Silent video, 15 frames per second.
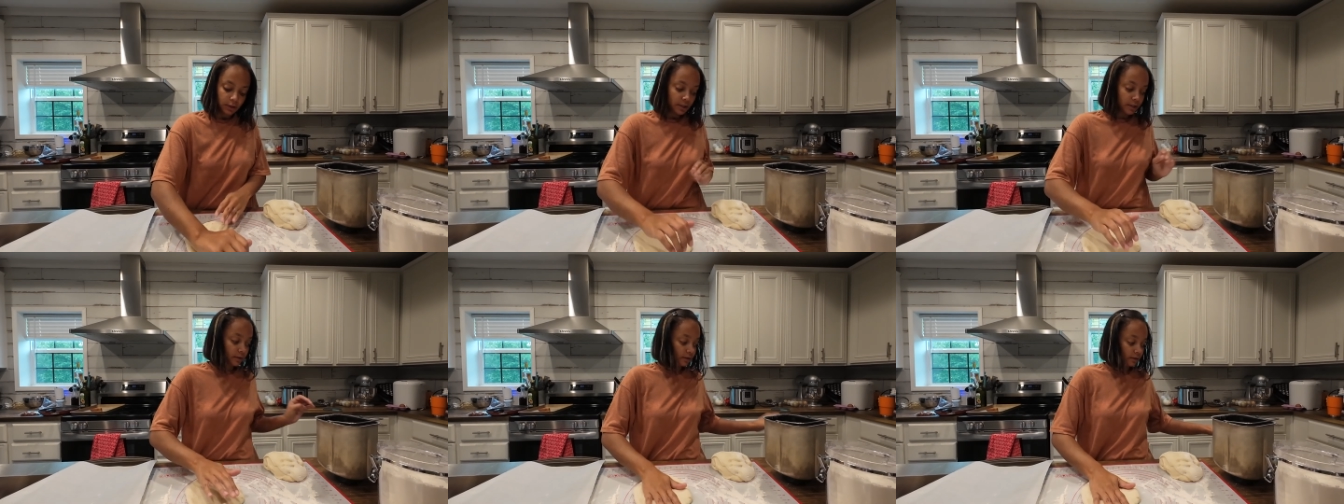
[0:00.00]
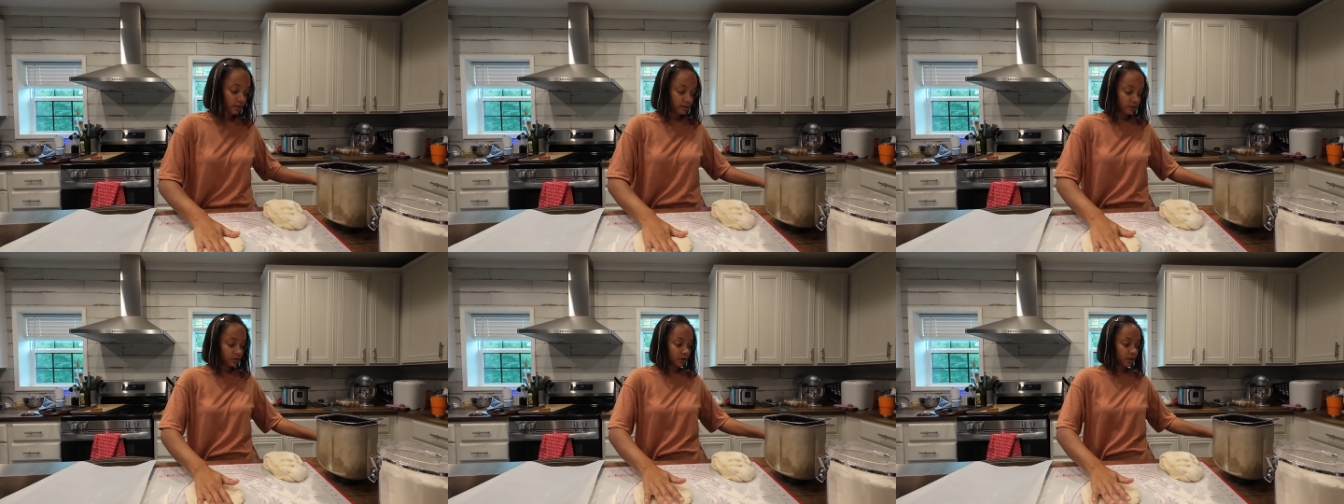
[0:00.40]
And
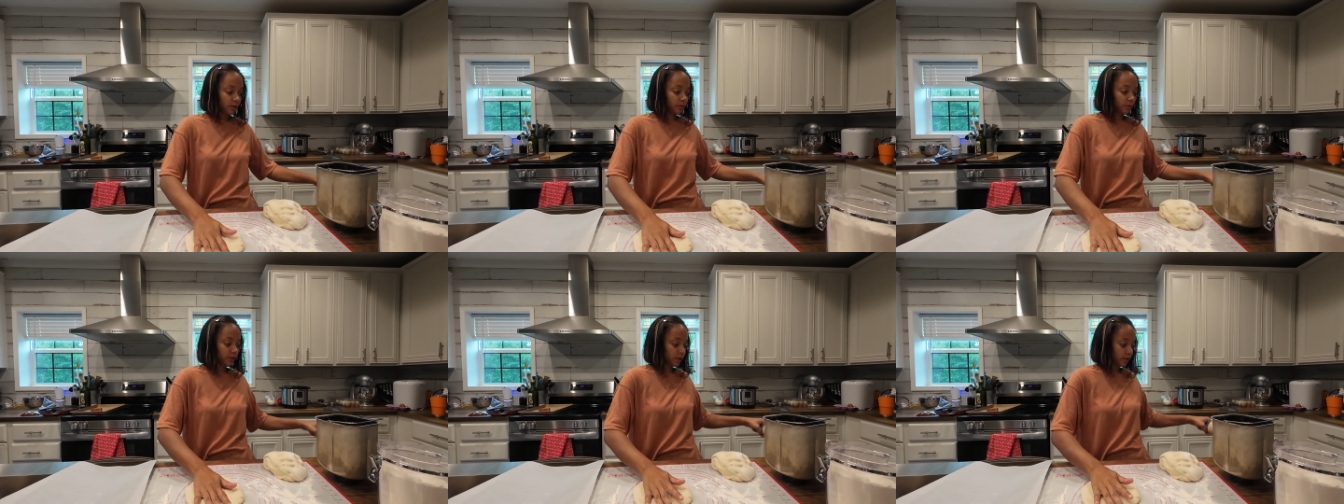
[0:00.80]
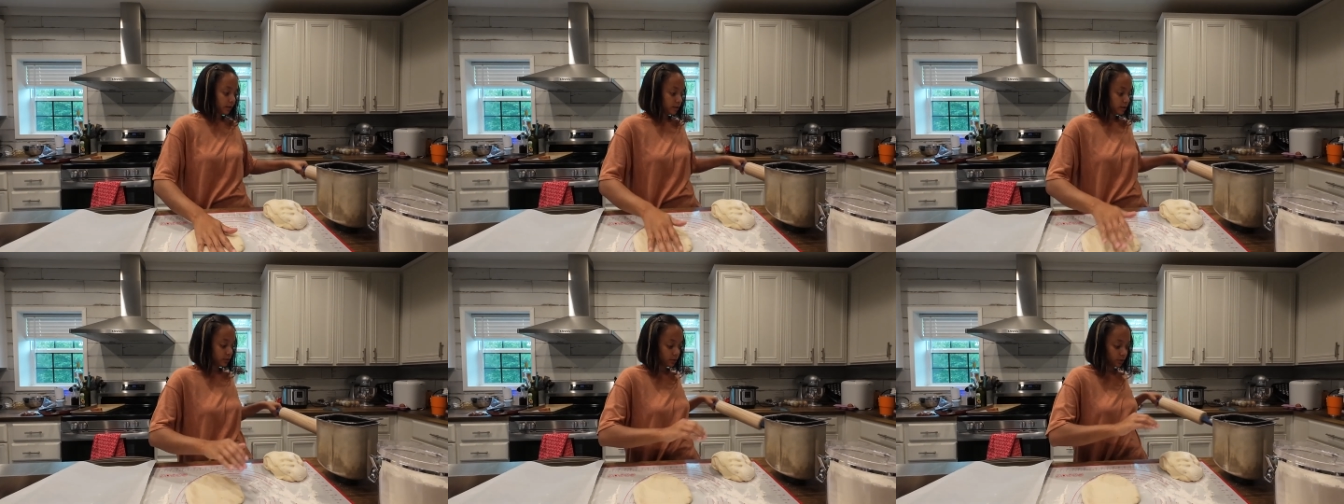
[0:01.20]
this dough
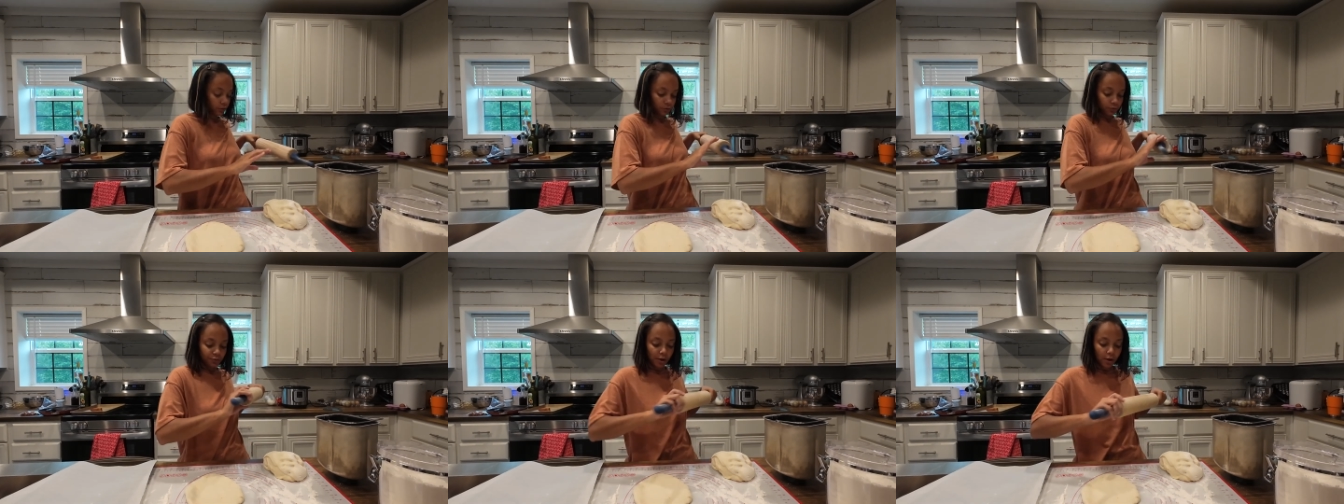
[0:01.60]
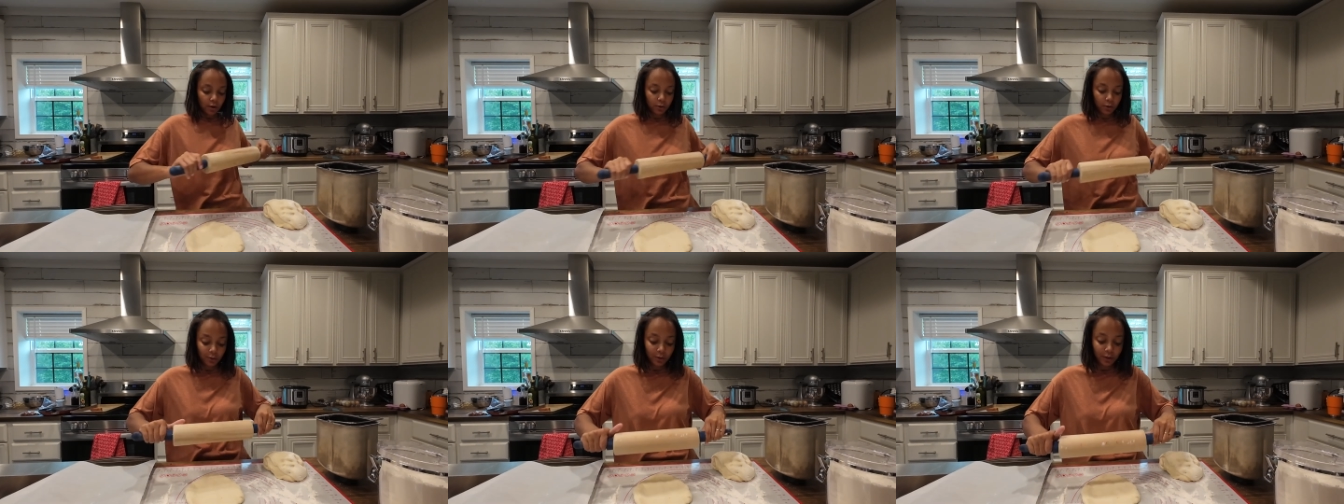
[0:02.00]
does
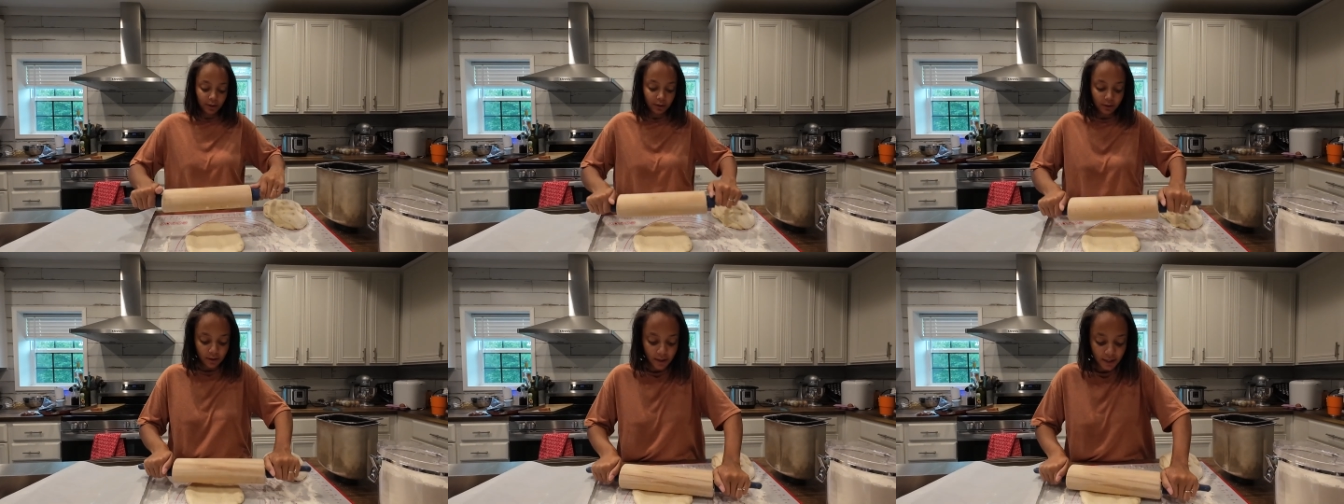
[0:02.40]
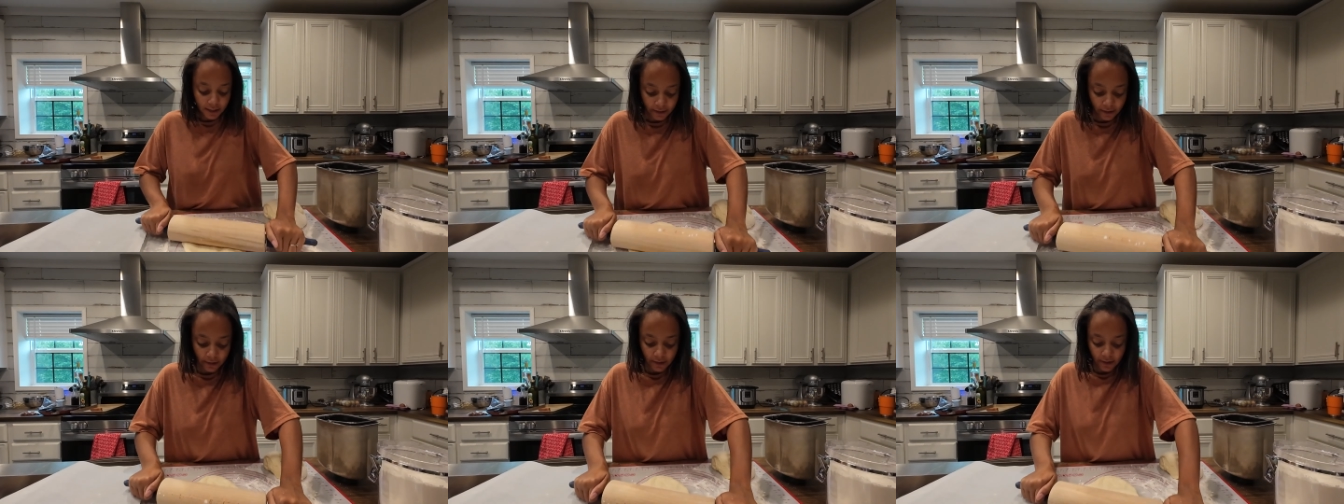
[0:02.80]
grow a lot
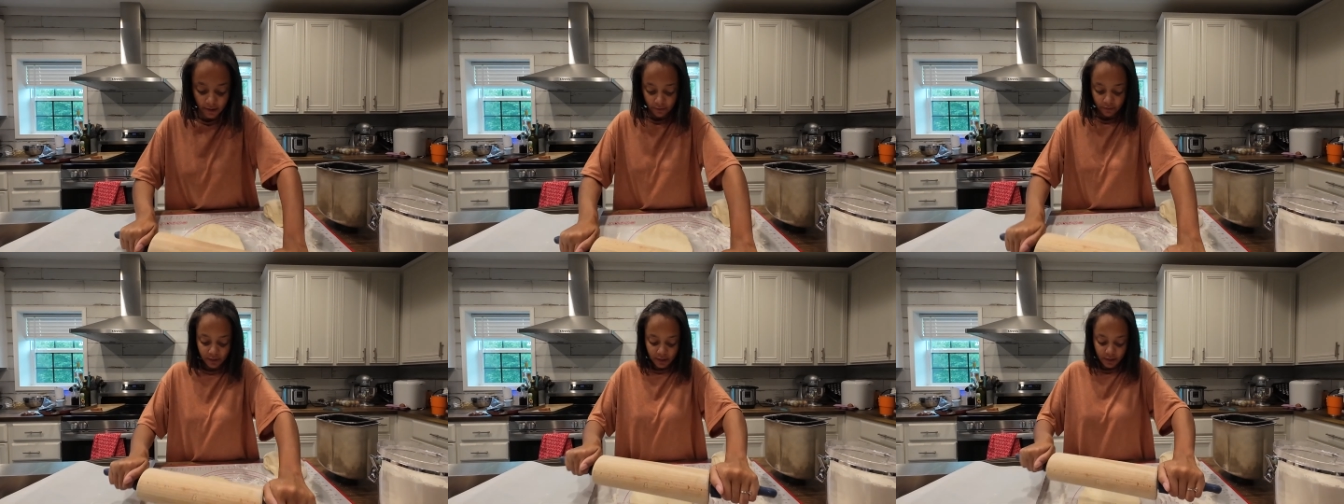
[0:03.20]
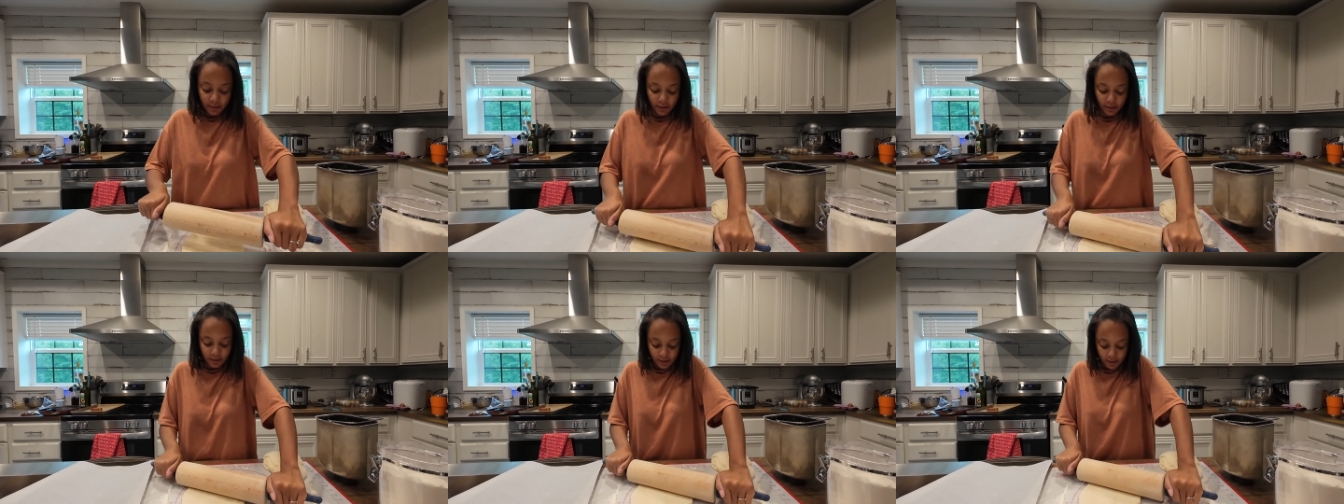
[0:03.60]
in the
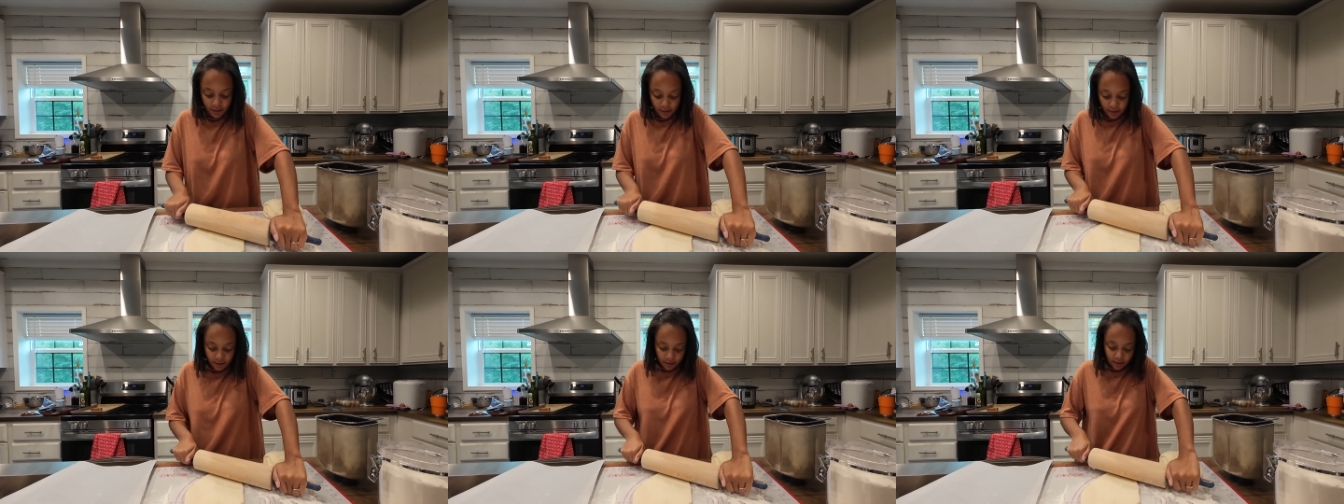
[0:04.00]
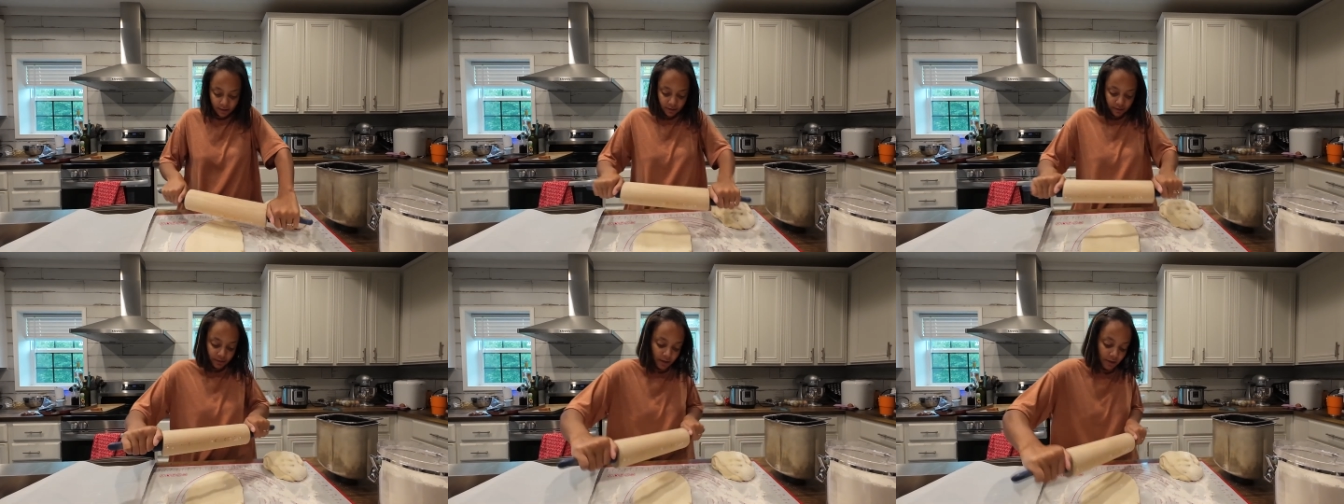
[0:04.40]
oven,
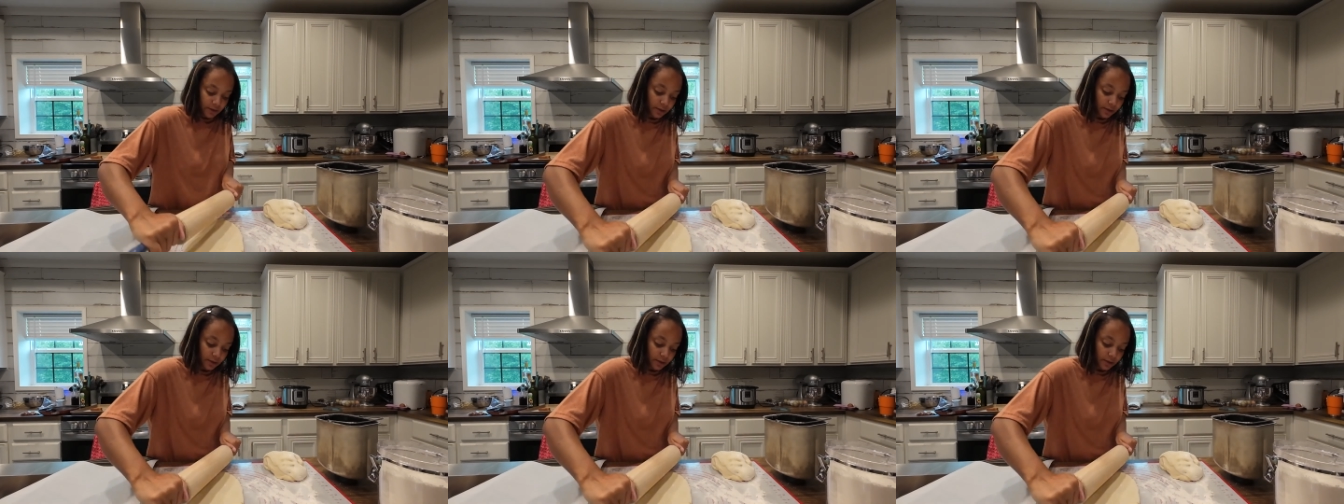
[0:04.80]
so